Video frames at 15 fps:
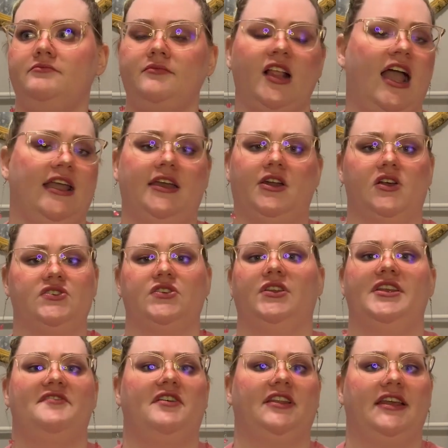I can also
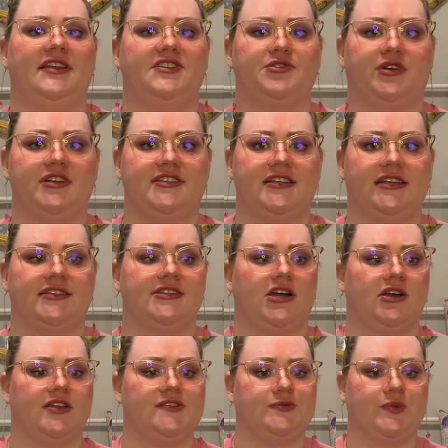leave a link to our TikTok
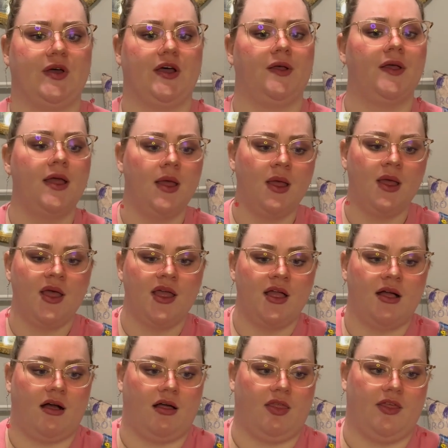as well.
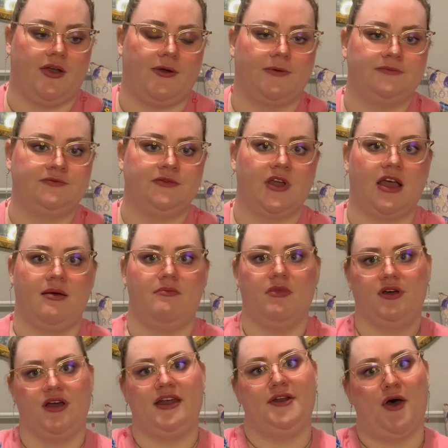Although,
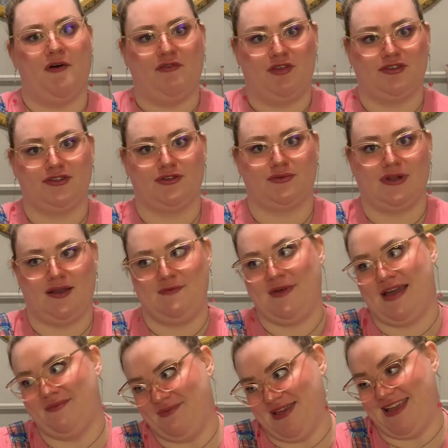and all of those are run
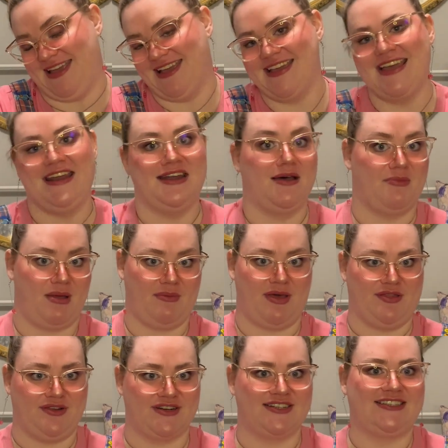by me and not my
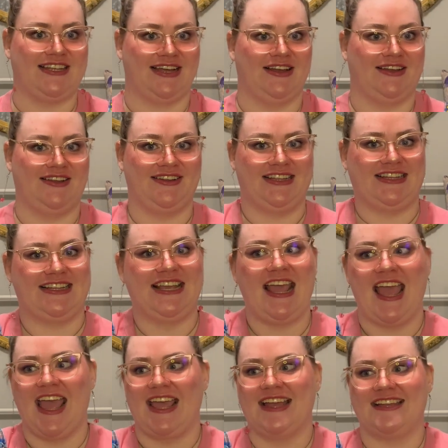mother, so
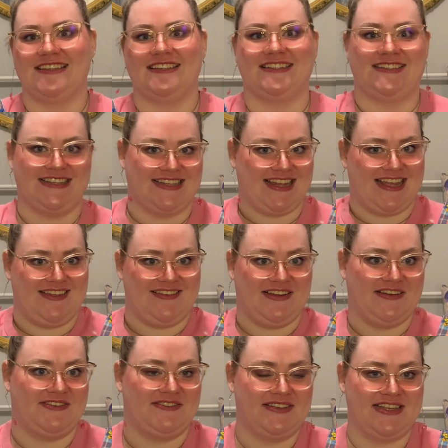just to let you
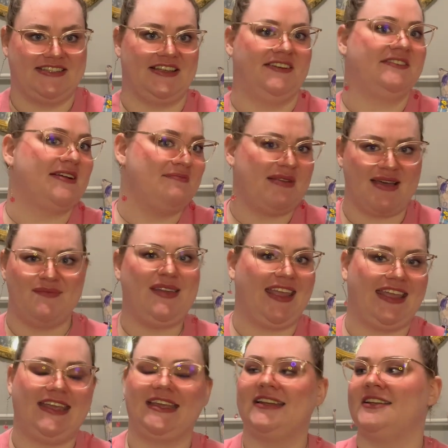know, it's all run by
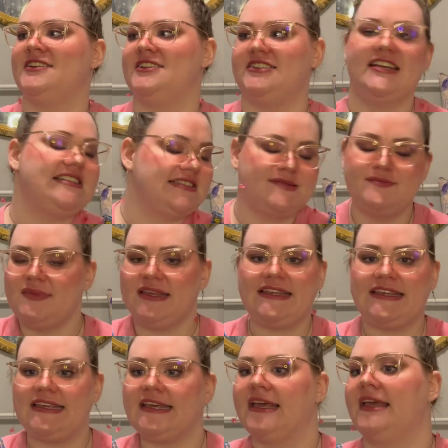me, just
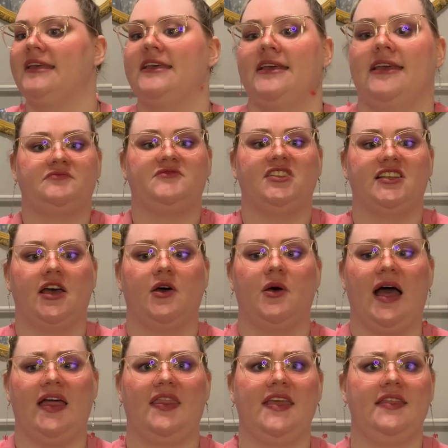me. So
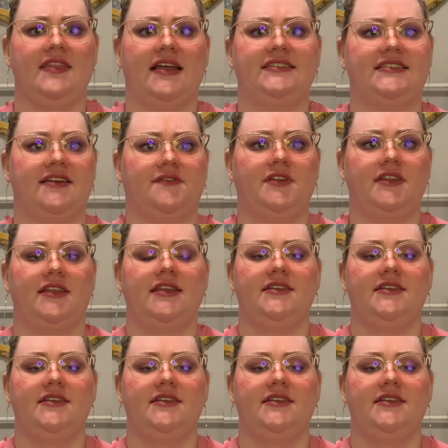I think that's everything.